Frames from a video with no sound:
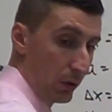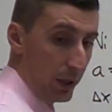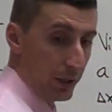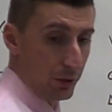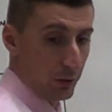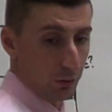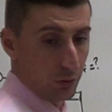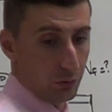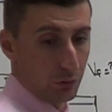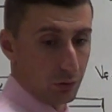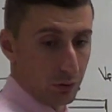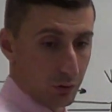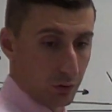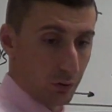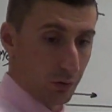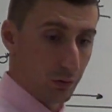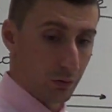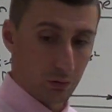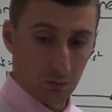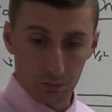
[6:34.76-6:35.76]
I do
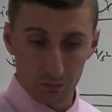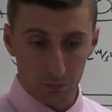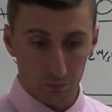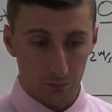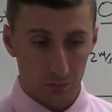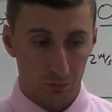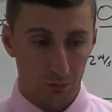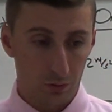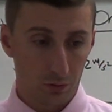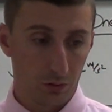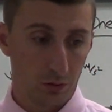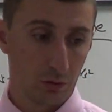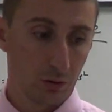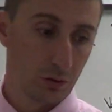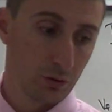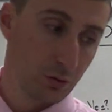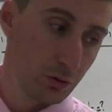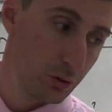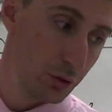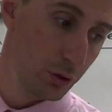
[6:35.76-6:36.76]

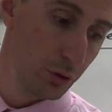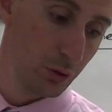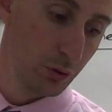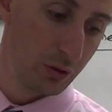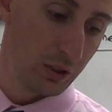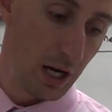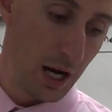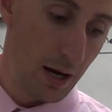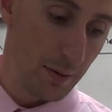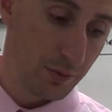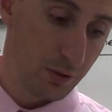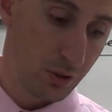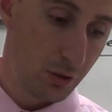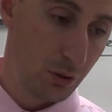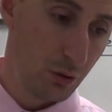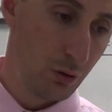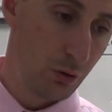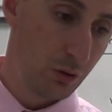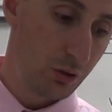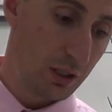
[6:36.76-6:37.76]
2 times
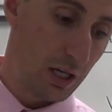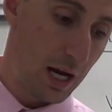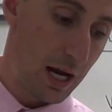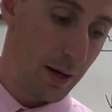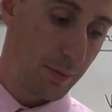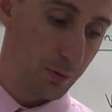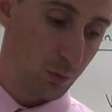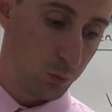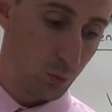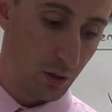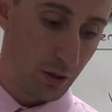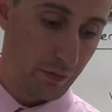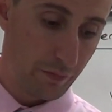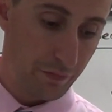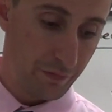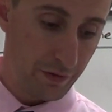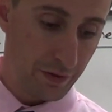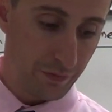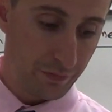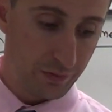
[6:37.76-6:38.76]
2 times
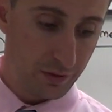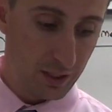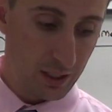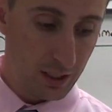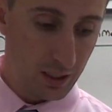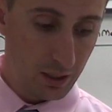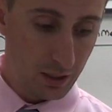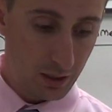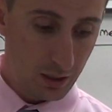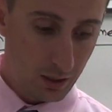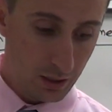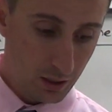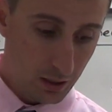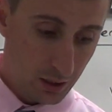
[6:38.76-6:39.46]
150.